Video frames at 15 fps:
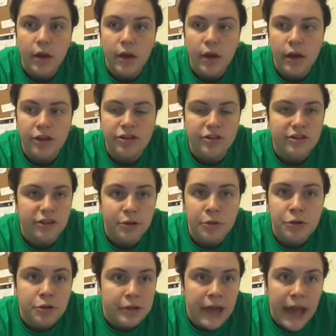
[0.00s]
it's just you and
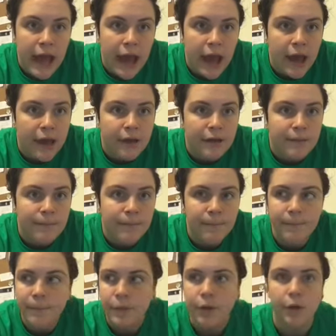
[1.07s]
your cat,
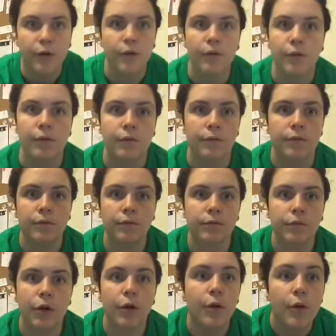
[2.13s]
no
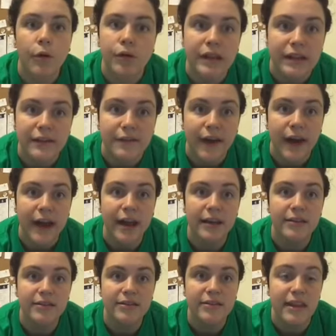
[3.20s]
holding
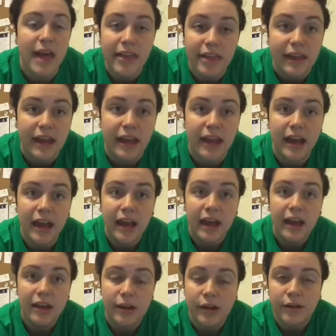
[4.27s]
device, nothing.
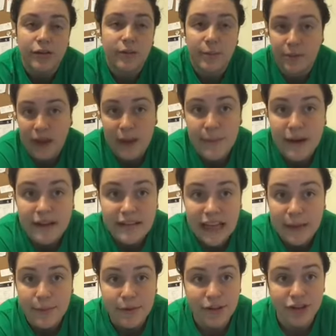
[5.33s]
You just set them on a
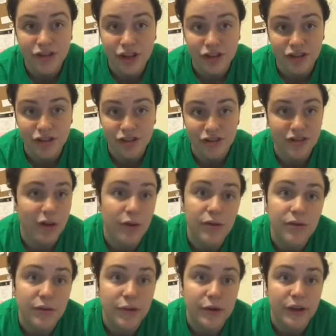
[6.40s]
table and the judge just goes
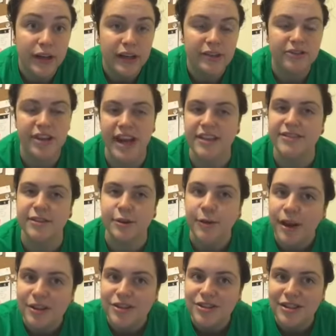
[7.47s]
for it. She asks you
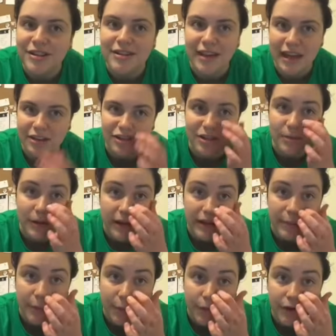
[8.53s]
questions like she would at the
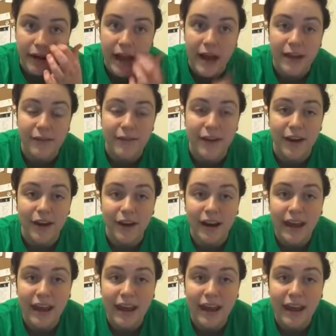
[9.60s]
Porter County Fair.